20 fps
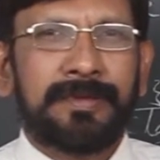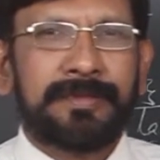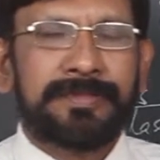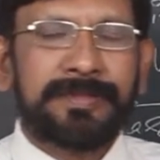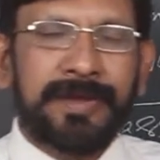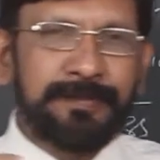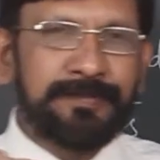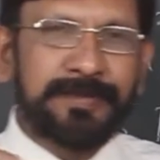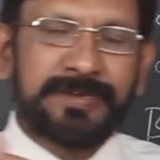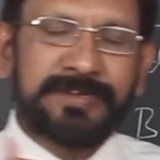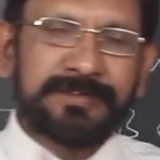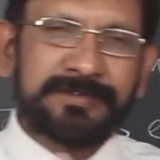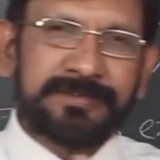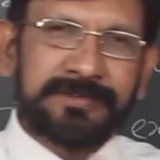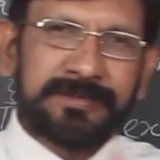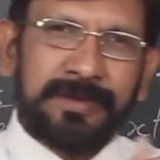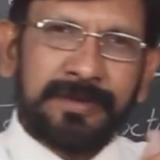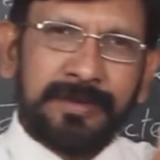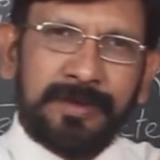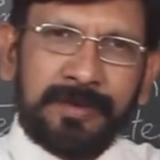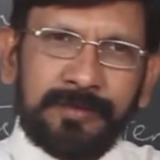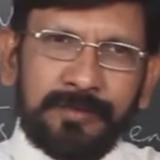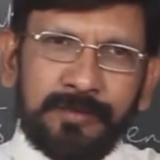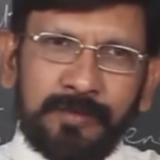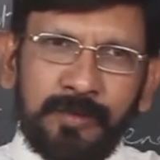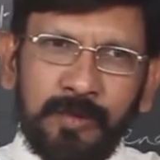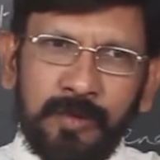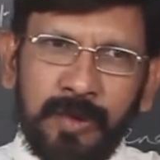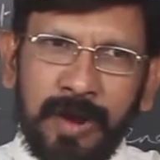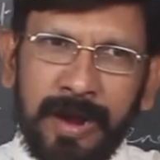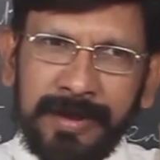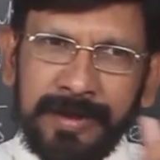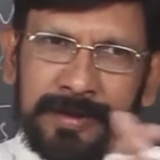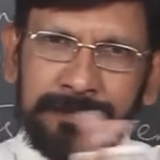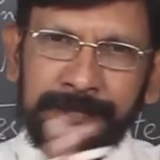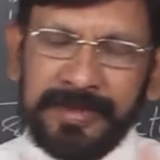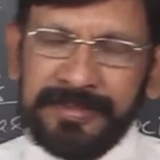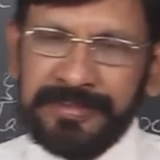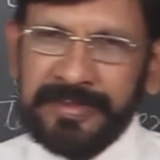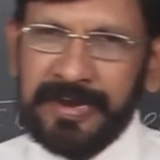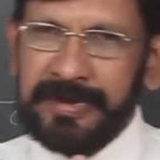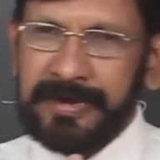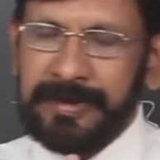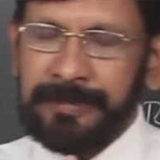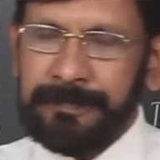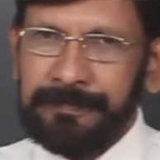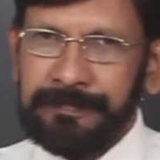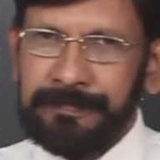That means you got a method.